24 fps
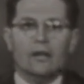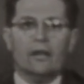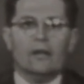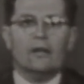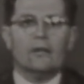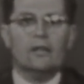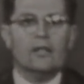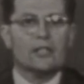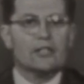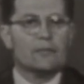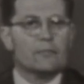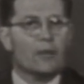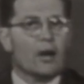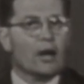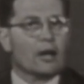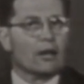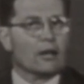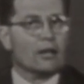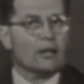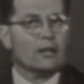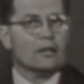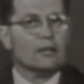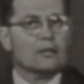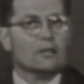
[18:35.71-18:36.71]
This
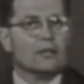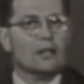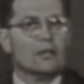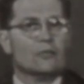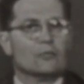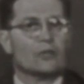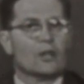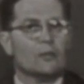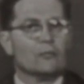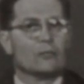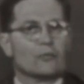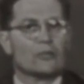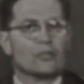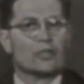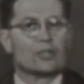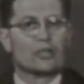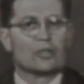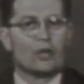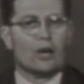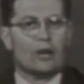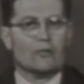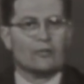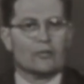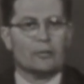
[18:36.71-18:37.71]
model of Rumford's
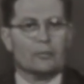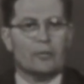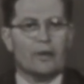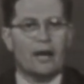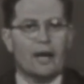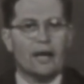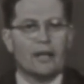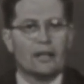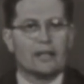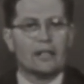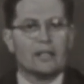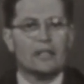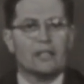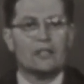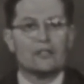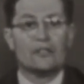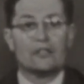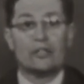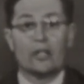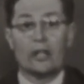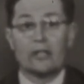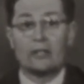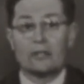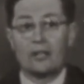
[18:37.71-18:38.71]
coffee pot is
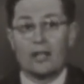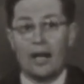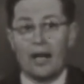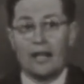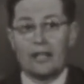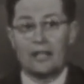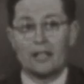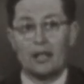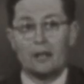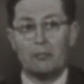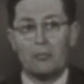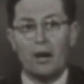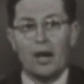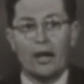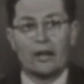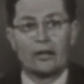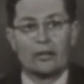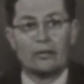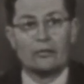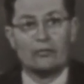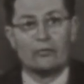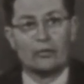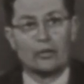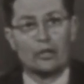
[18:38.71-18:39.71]
just like a
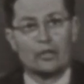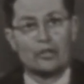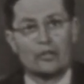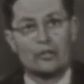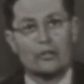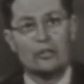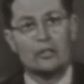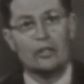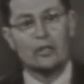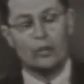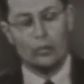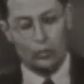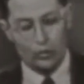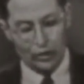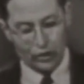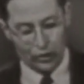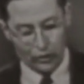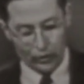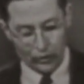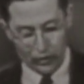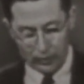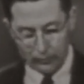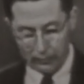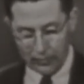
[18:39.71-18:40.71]
modern version which
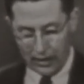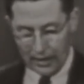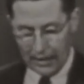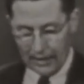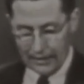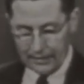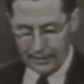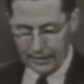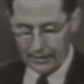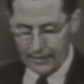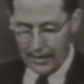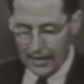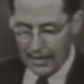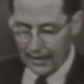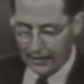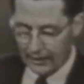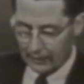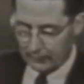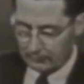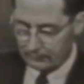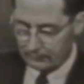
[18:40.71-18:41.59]
you can buy today.